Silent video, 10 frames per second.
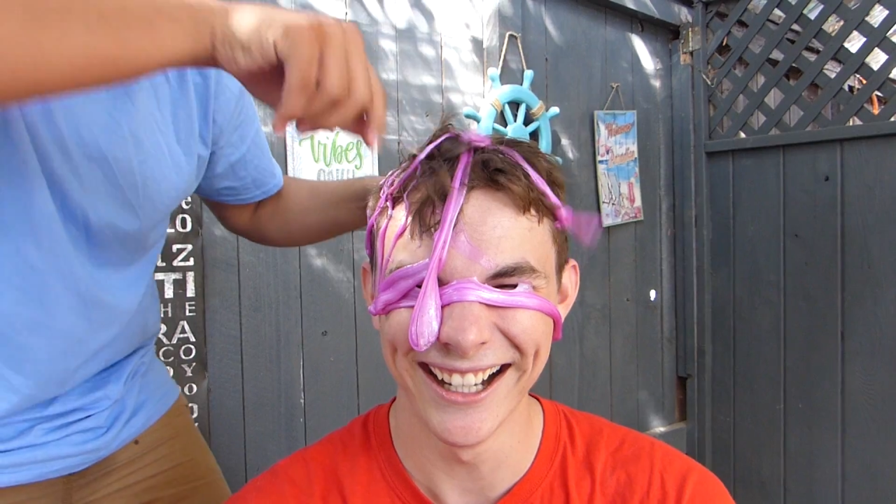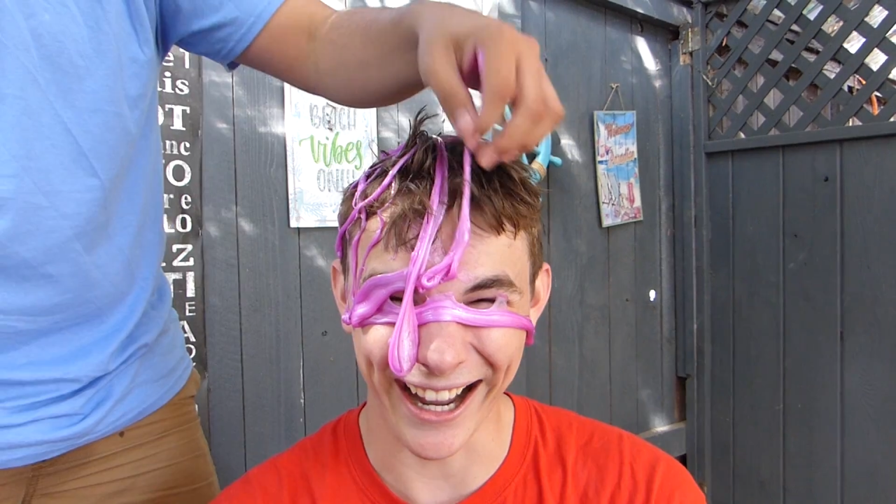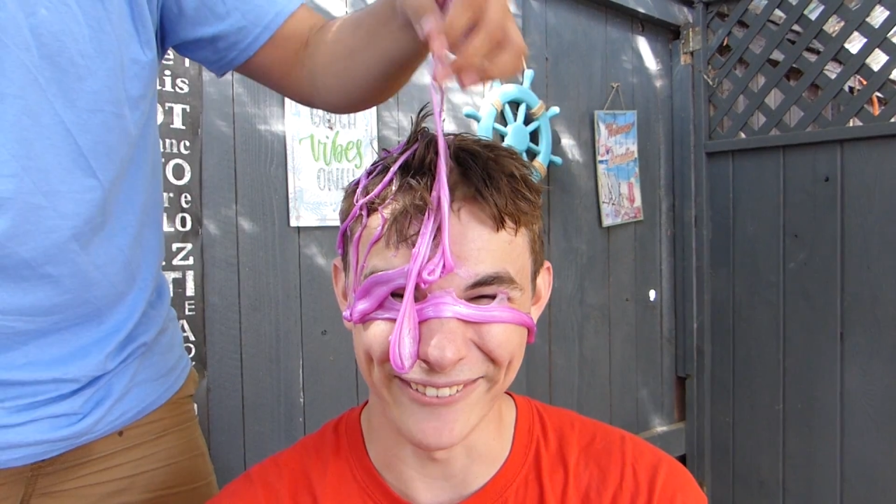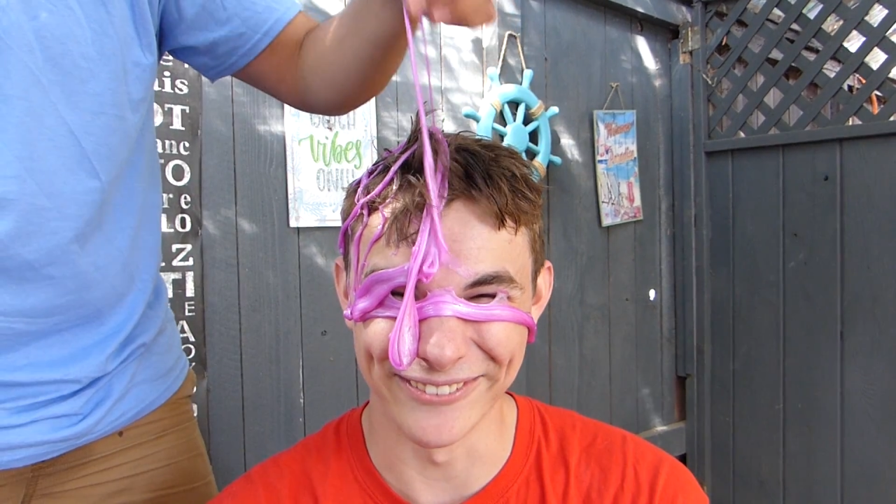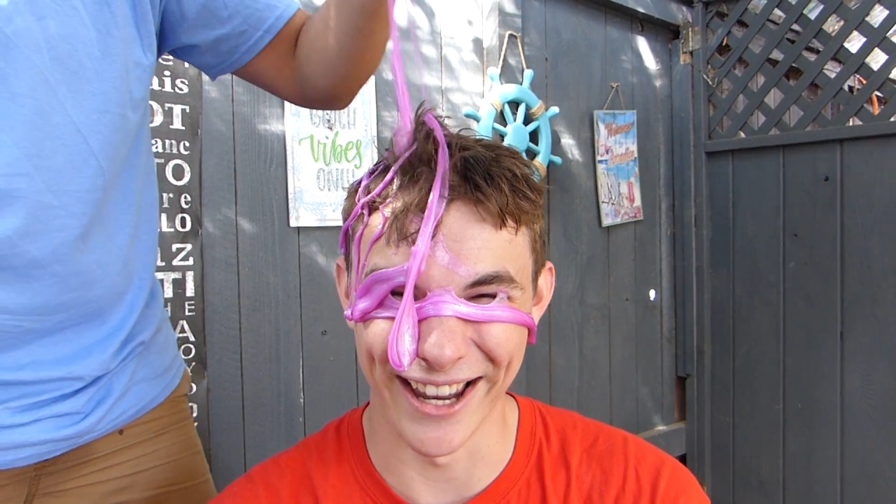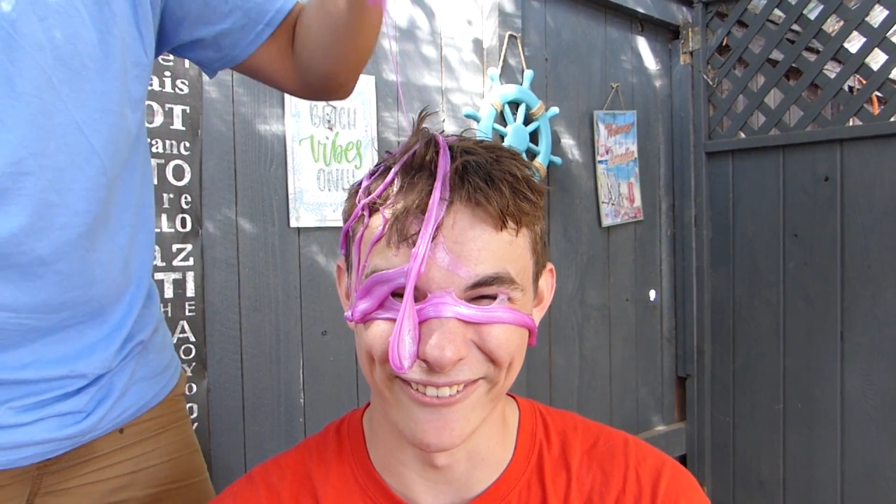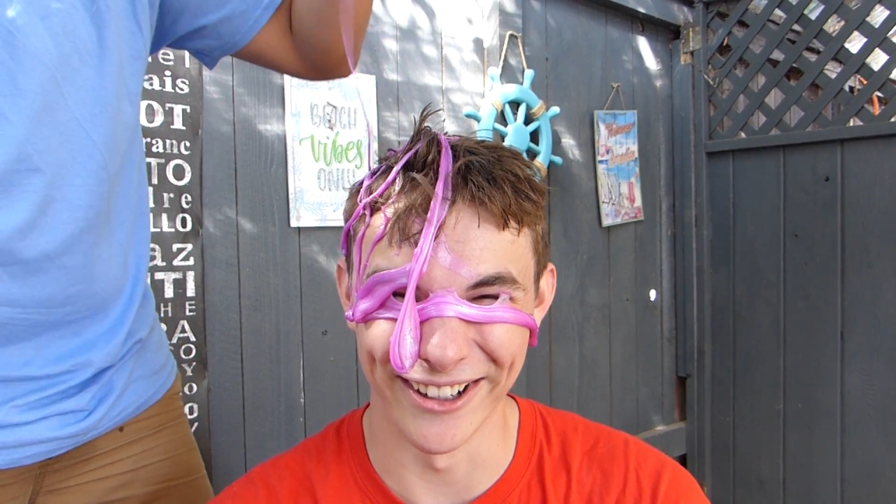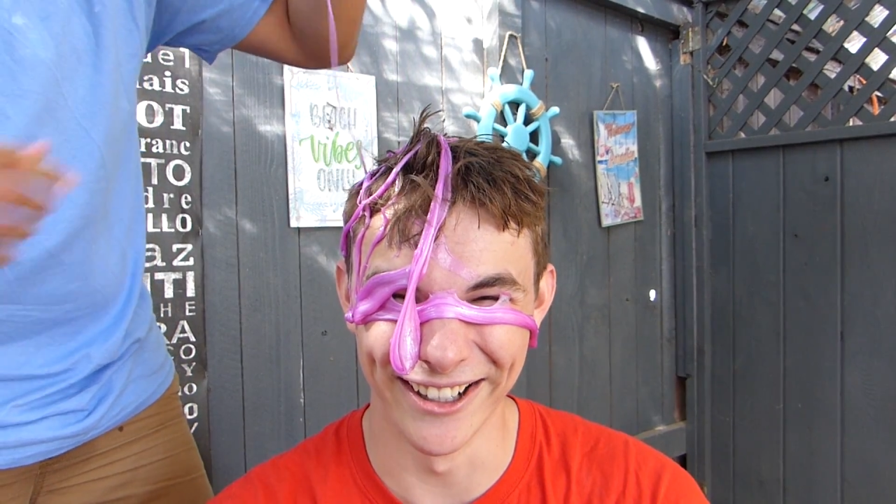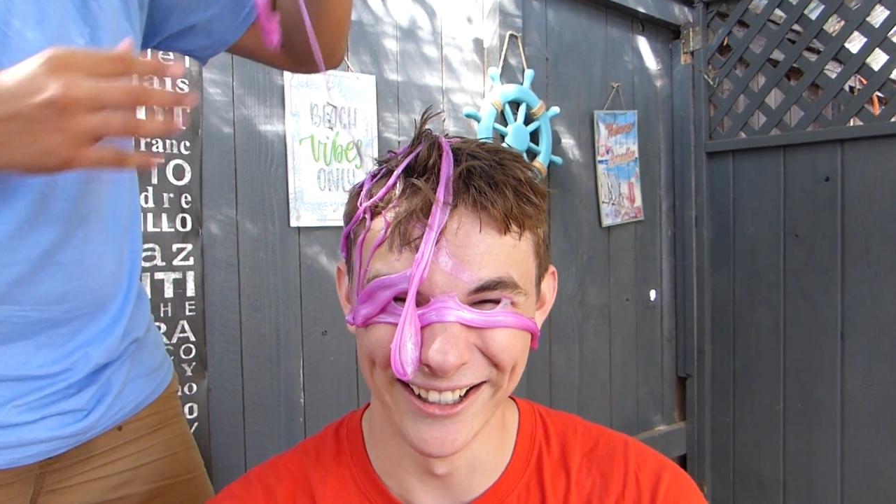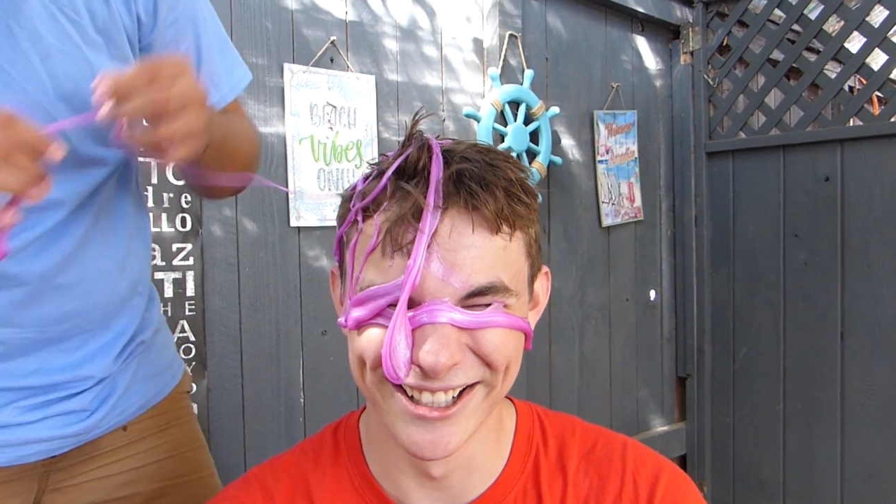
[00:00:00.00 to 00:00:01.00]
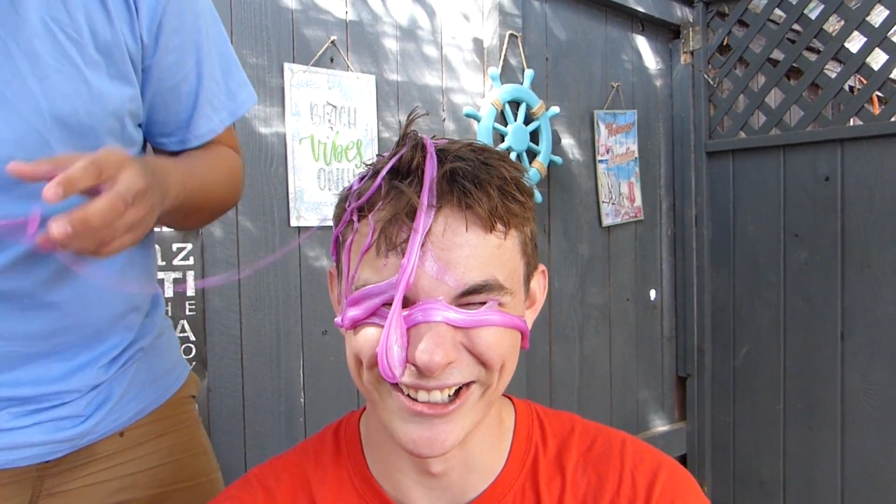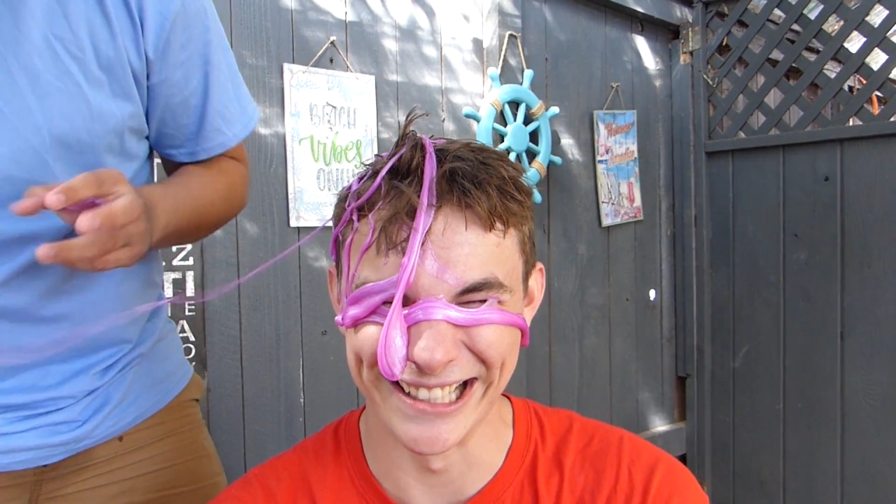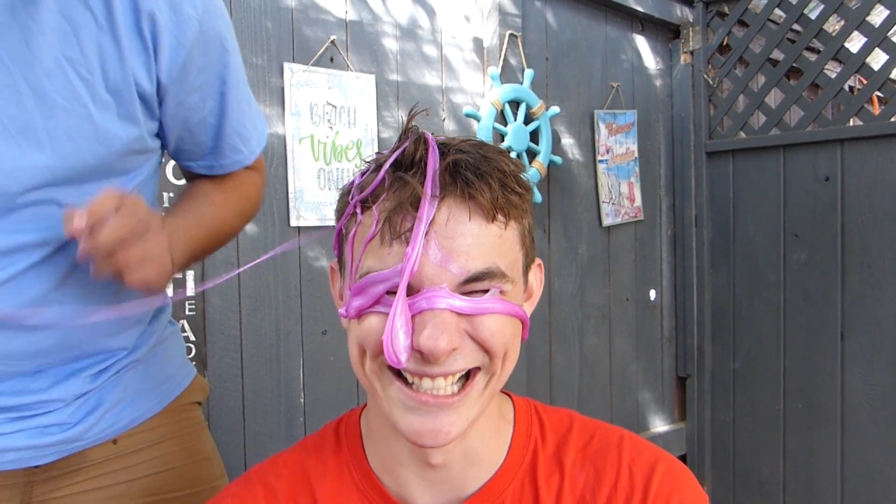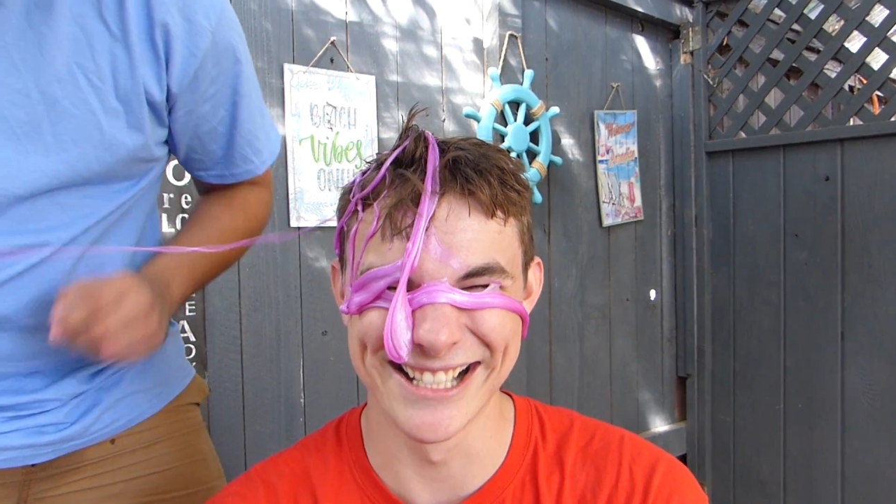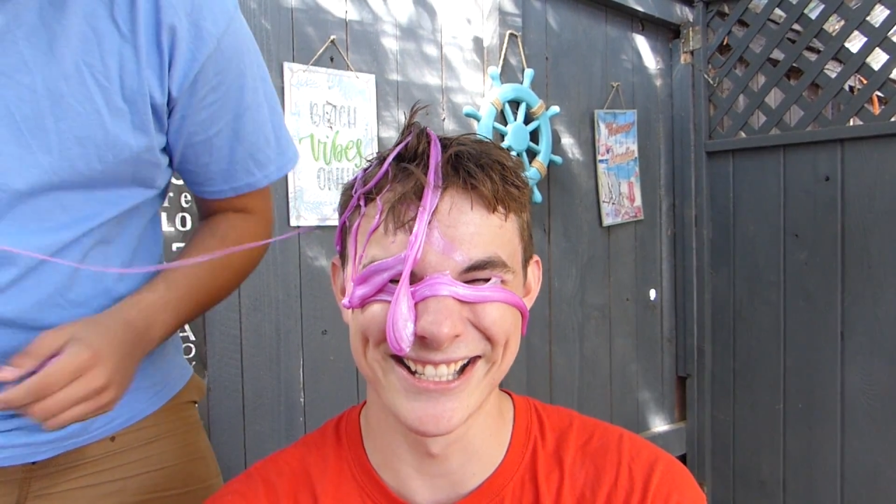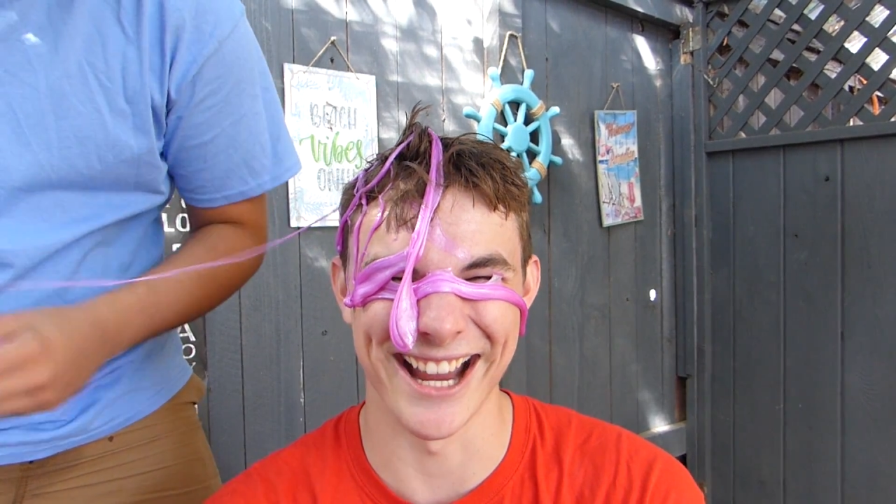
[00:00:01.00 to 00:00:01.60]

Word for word: I'm never doing this